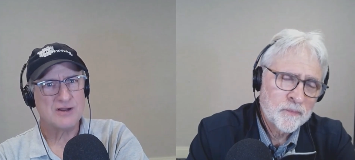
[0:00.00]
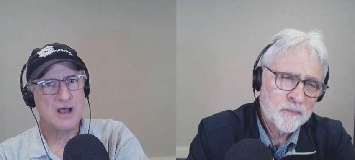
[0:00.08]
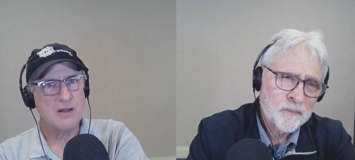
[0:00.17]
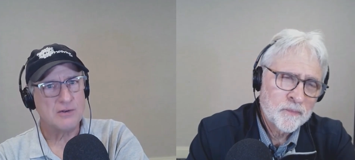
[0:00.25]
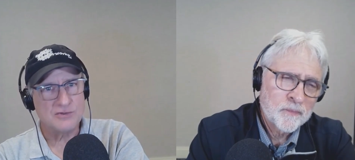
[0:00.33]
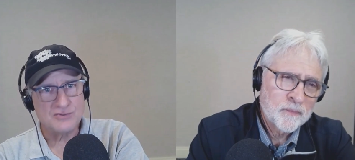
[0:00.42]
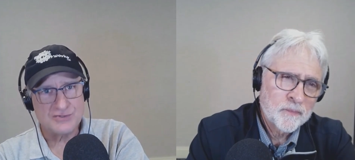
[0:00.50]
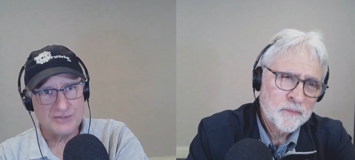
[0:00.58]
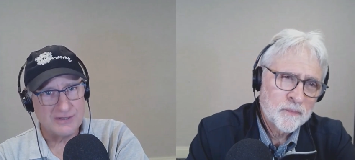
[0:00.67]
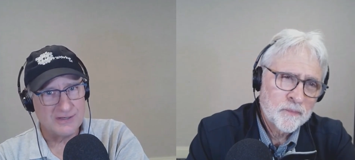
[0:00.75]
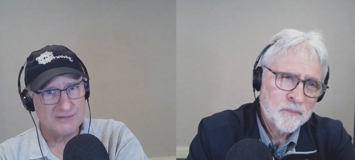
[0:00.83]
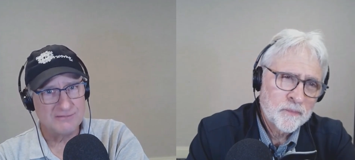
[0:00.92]
Speaker 1: hundred
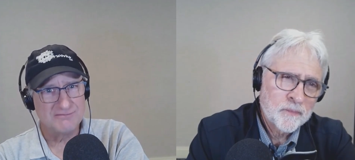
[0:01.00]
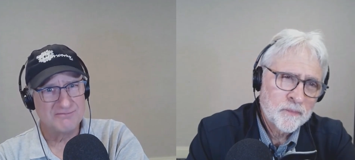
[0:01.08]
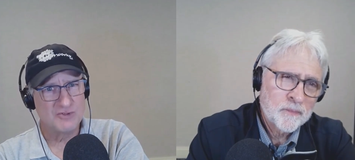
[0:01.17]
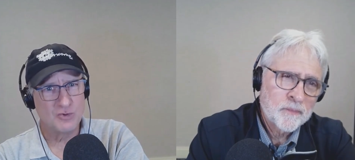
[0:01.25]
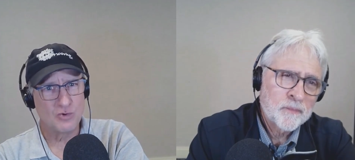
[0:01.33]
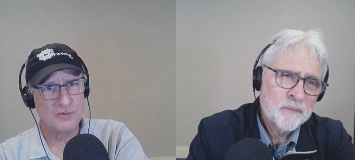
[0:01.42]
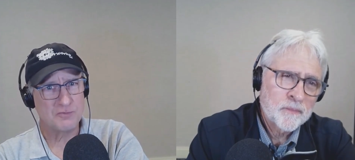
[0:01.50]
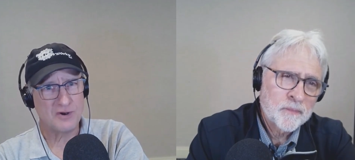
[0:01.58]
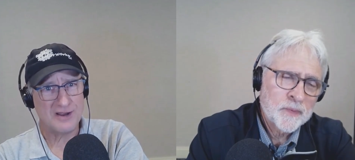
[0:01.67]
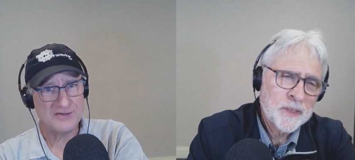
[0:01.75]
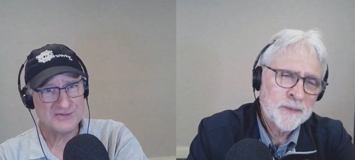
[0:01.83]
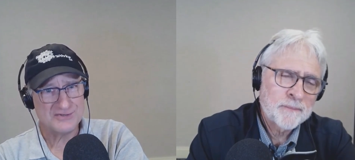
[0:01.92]
dollars in door
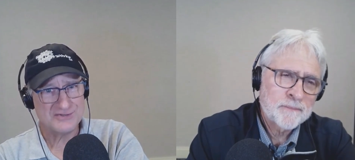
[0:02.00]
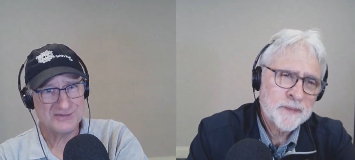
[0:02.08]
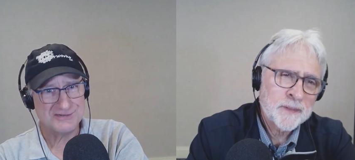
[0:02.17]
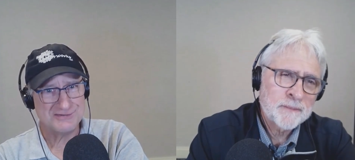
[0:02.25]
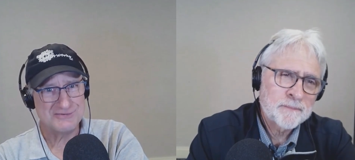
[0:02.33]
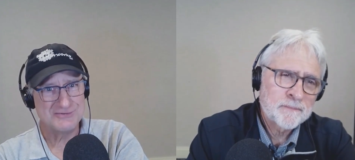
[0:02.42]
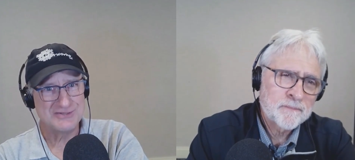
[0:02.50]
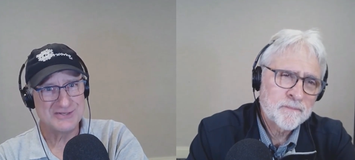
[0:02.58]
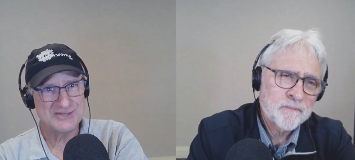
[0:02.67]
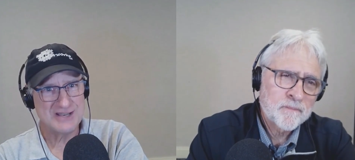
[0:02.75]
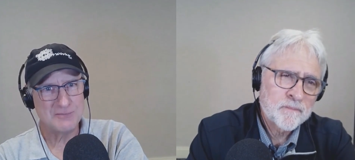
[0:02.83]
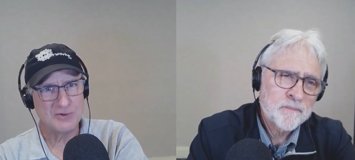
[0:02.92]
prizes yeah, yeah. in
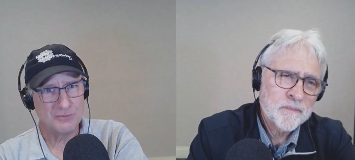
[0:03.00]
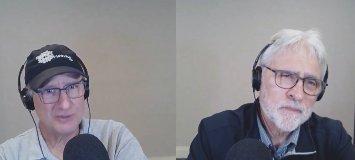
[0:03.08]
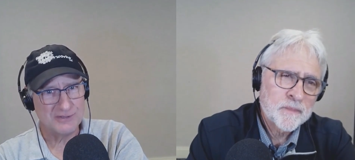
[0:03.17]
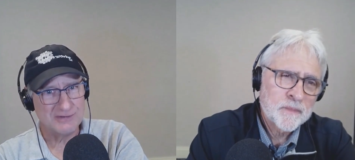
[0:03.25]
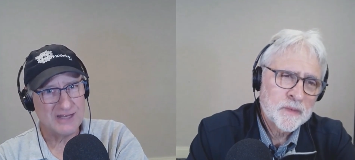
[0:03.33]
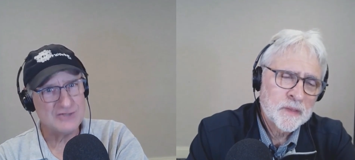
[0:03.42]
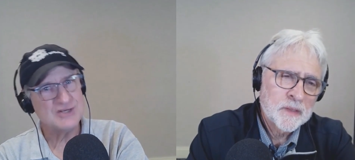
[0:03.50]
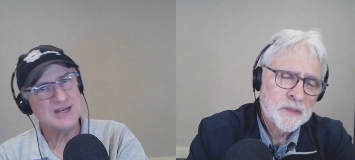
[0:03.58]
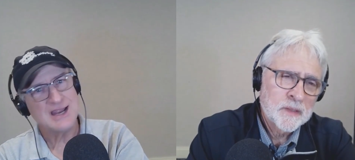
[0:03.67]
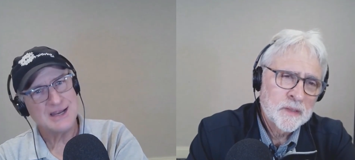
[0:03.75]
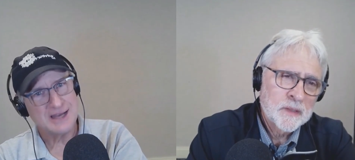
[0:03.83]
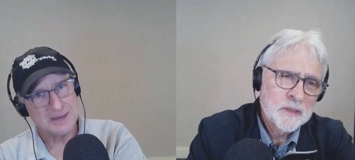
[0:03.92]
December when
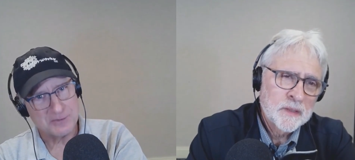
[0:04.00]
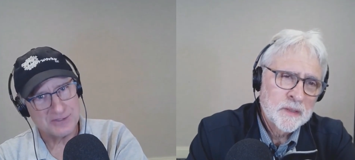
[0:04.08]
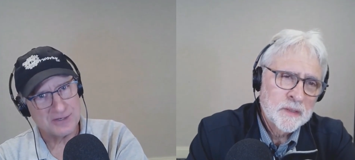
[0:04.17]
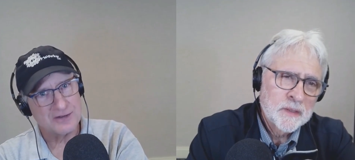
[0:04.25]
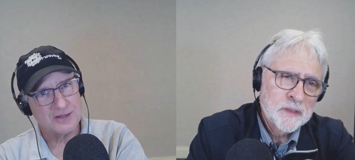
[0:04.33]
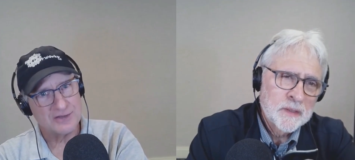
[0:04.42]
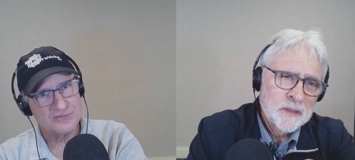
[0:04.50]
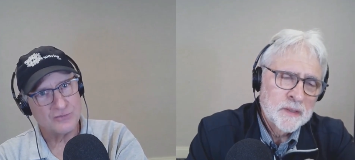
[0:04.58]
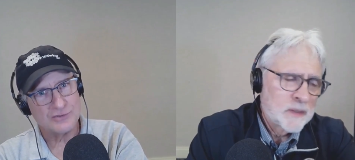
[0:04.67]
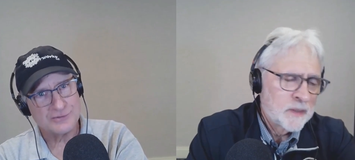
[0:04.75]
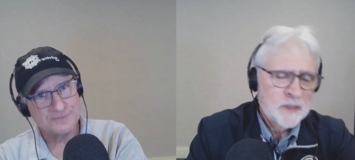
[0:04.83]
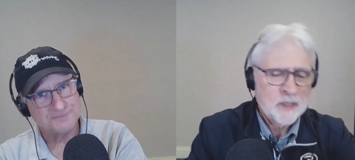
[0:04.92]
NGK came and did a class
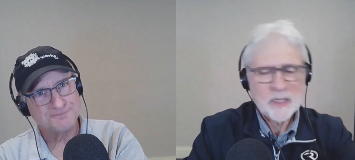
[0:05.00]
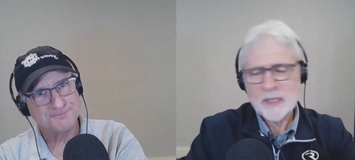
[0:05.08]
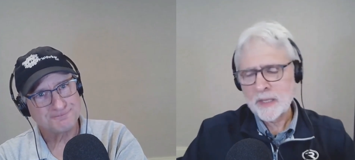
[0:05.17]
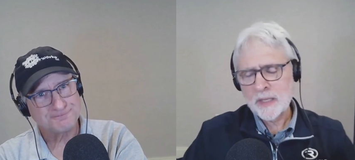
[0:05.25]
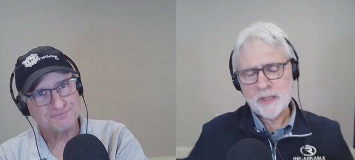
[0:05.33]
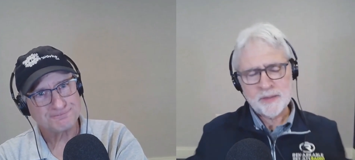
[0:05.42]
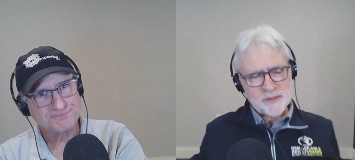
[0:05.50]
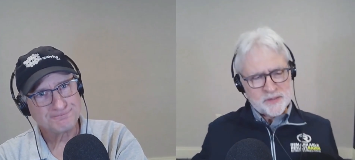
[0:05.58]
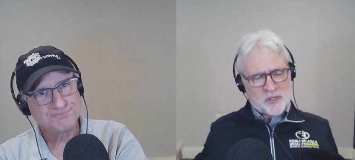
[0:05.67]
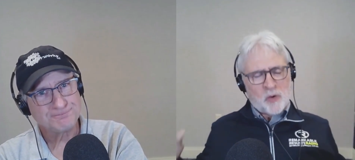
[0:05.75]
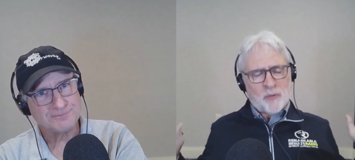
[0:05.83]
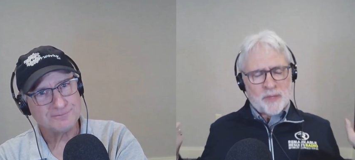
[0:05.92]
for us.
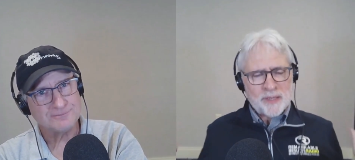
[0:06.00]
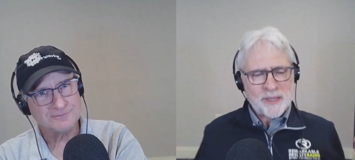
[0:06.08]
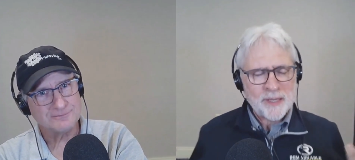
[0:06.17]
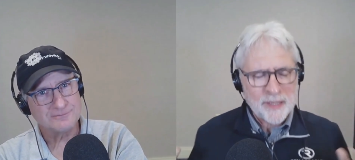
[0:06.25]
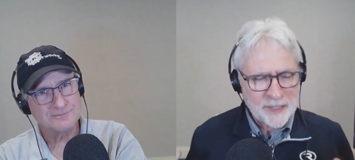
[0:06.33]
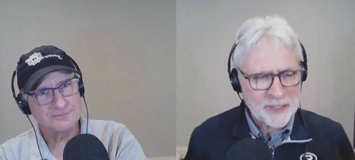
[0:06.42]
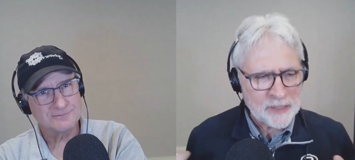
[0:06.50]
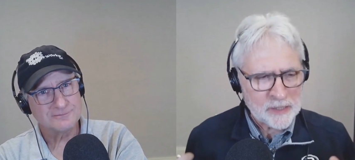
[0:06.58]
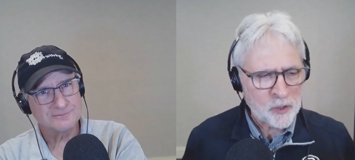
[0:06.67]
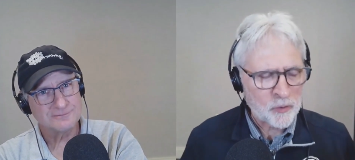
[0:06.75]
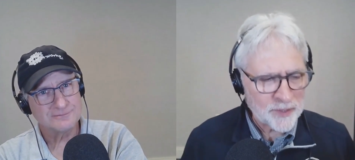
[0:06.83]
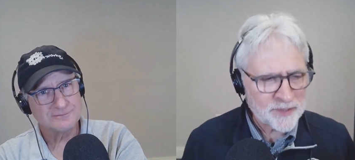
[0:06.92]
Speaker 2: So
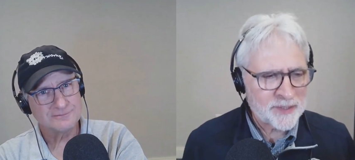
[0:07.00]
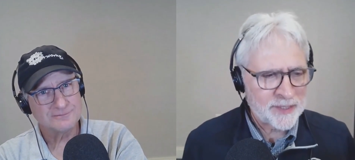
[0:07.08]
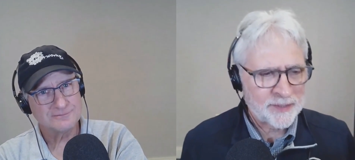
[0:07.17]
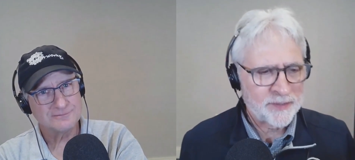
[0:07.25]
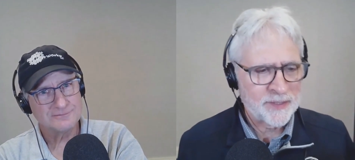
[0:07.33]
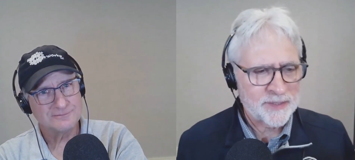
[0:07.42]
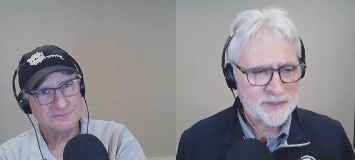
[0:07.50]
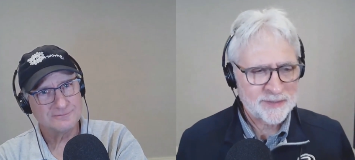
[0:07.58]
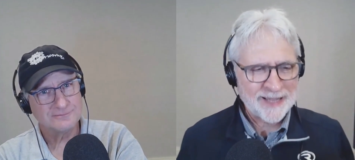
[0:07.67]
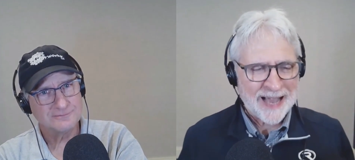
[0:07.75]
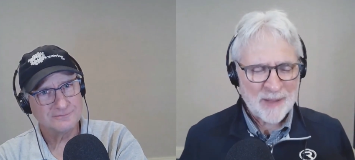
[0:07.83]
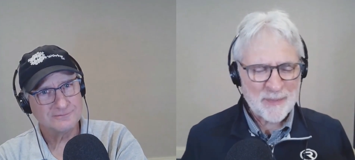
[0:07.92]
you're listening to this.
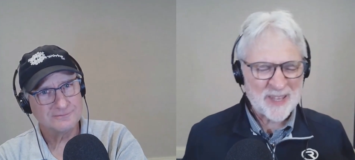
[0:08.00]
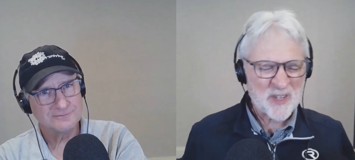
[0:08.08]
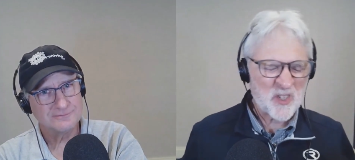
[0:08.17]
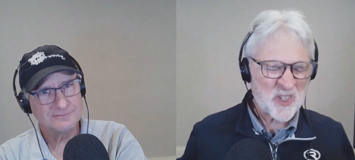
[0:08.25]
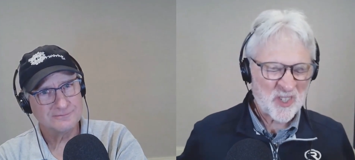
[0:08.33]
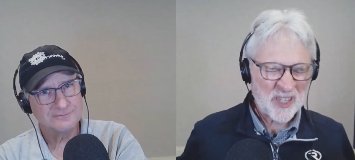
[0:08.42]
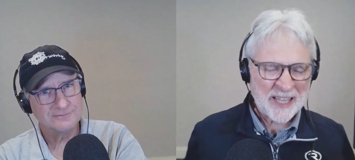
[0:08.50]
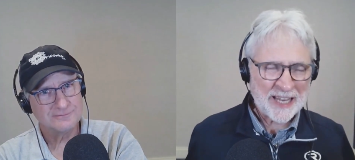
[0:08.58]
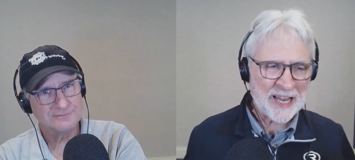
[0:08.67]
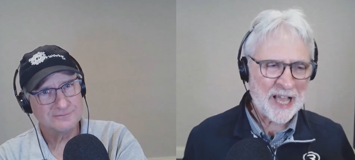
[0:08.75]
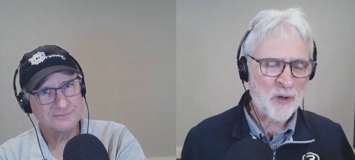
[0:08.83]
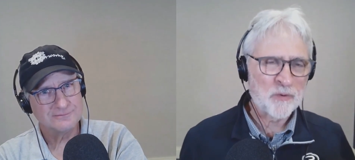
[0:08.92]
Tom has just
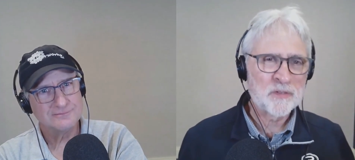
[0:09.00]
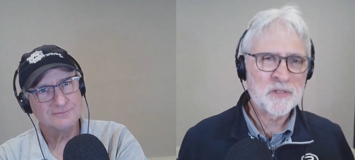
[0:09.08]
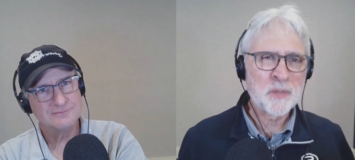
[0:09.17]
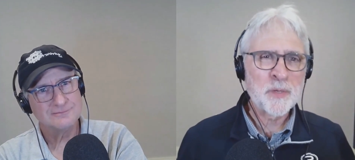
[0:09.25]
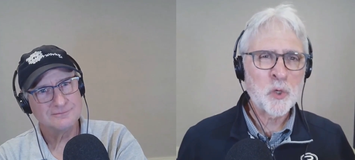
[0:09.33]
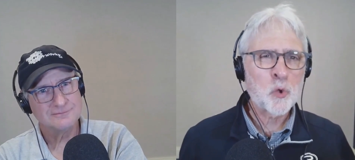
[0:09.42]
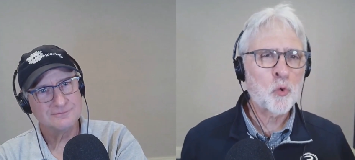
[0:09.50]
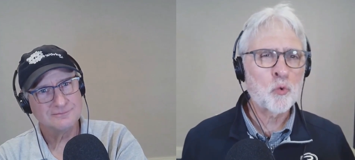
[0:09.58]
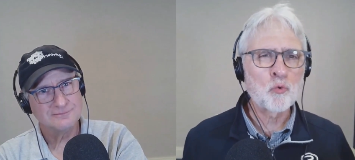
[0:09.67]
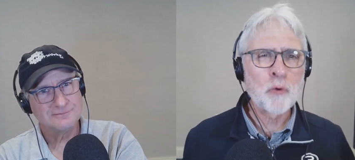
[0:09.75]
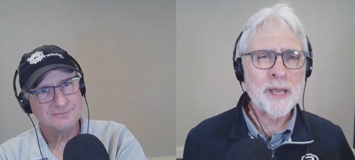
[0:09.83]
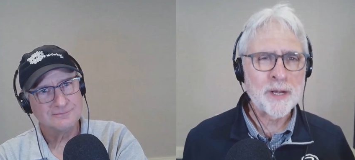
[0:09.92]
laid out some
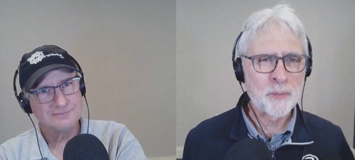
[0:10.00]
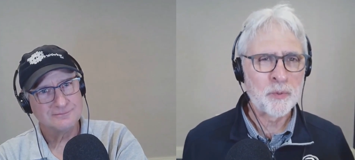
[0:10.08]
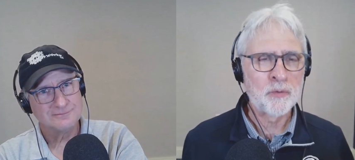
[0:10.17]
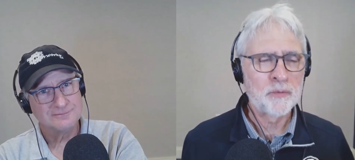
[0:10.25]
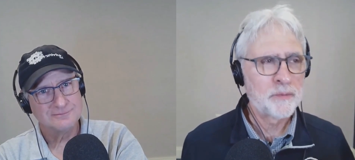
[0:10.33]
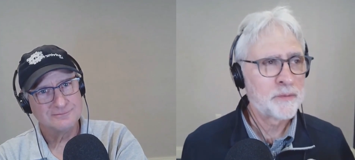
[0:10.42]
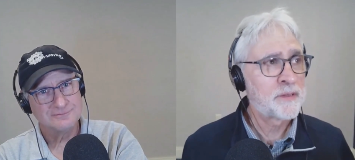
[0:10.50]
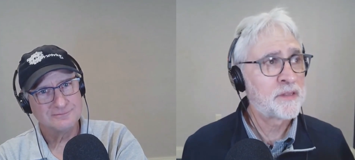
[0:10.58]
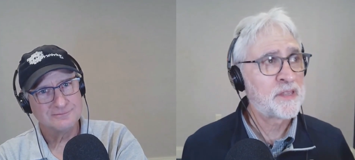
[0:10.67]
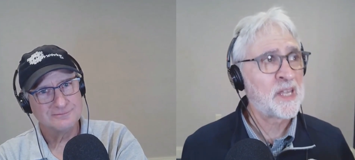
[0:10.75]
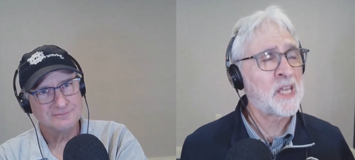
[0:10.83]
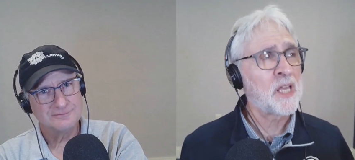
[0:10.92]
incredible
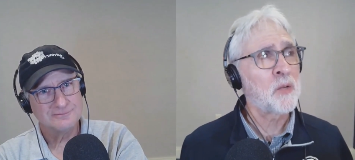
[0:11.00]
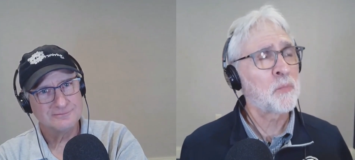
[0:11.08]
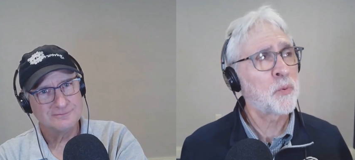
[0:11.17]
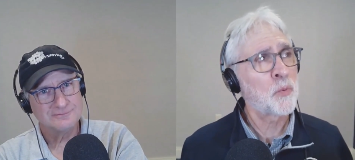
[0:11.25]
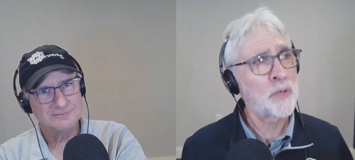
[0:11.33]
thinking